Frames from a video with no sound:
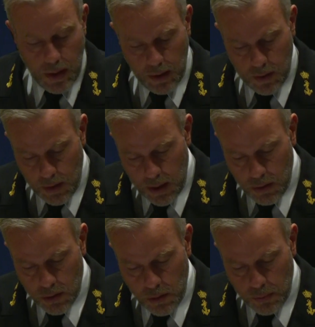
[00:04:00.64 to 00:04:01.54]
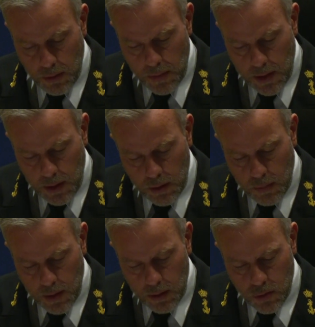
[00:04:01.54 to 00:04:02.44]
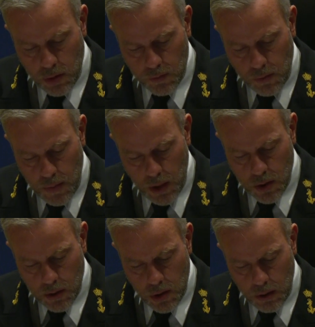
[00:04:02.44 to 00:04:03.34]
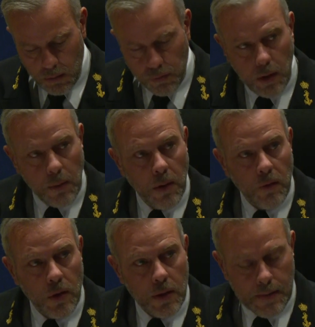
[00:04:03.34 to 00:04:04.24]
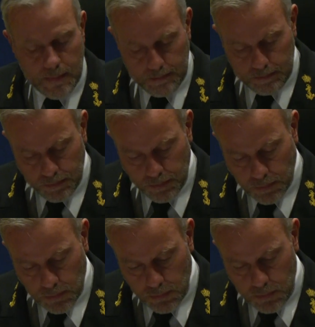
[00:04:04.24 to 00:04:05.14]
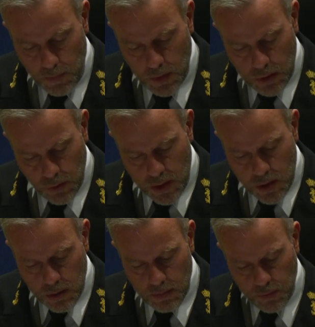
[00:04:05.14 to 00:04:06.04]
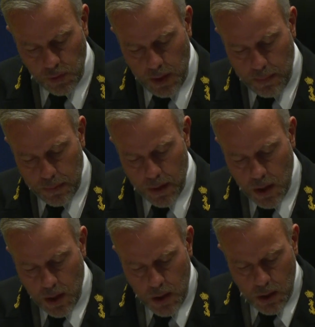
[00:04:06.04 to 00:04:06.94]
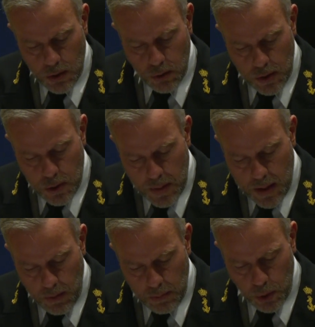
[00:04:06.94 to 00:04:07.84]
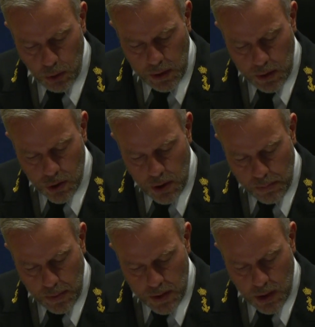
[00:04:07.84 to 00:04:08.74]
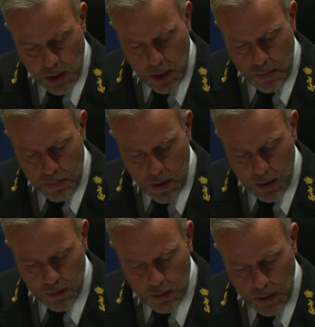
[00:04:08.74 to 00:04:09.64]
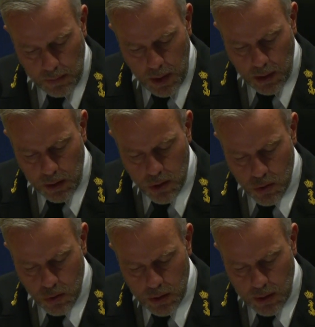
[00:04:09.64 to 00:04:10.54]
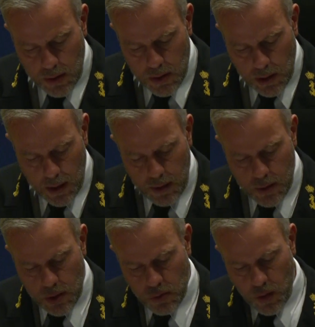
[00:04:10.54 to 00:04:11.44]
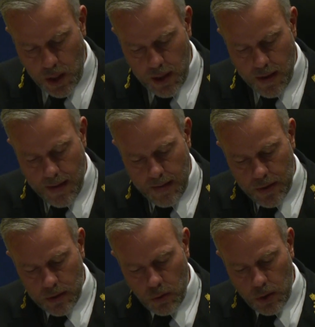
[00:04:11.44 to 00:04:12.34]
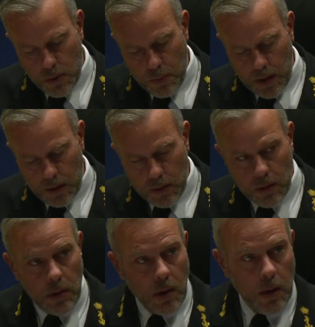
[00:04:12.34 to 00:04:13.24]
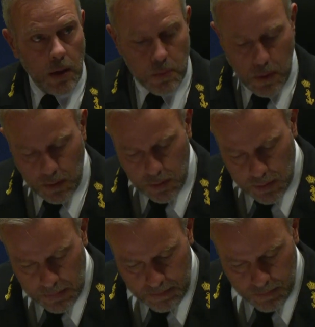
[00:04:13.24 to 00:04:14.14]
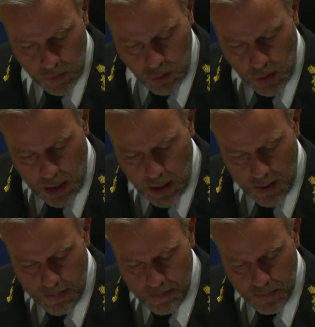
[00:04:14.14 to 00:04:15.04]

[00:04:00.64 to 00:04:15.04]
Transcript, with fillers: and our Supreme Allied Commander Transformation, General Philippe Lavigne. Chris, Philippe, your inspiring bold leadership plays a key part in making sure that this alliance is ready to expect the unexpected. Today,